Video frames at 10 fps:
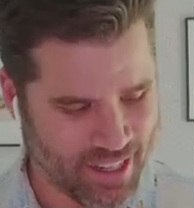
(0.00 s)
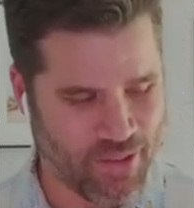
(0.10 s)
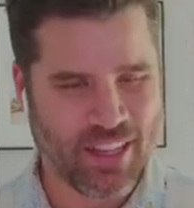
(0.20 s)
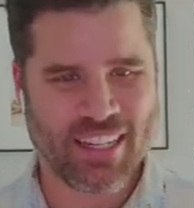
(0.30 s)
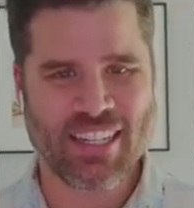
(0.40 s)

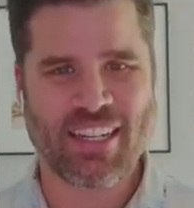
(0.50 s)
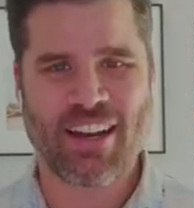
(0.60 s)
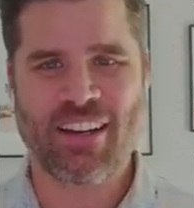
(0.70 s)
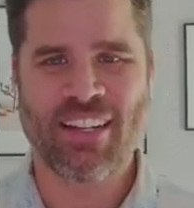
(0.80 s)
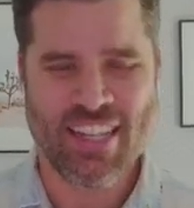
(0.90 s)
So this is
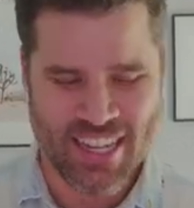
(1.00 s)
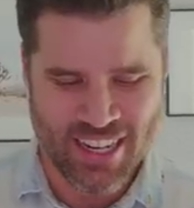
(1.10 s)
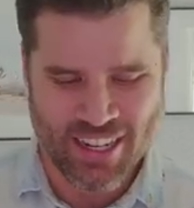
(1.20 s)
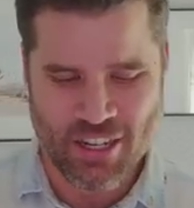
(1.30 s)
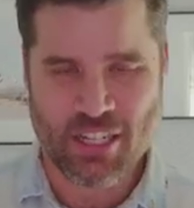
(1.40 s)

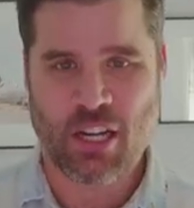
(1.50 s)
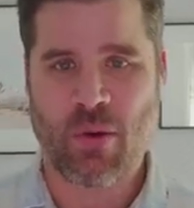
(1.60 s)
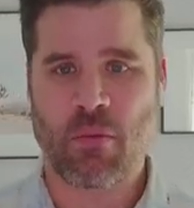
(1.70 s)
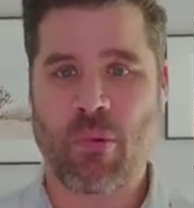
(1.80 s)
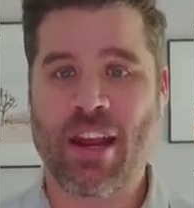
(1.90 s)
just a
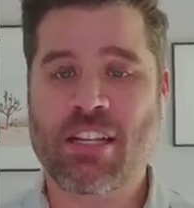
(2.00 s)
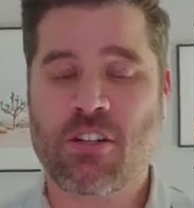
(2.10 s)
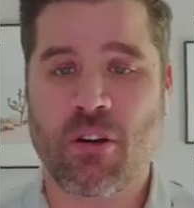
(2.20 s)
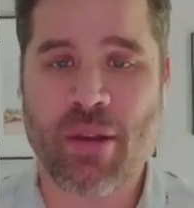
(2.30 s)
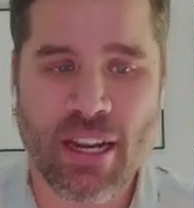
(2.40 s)
quick
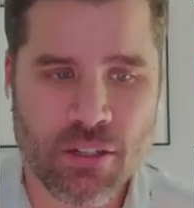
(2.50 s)
brainstorming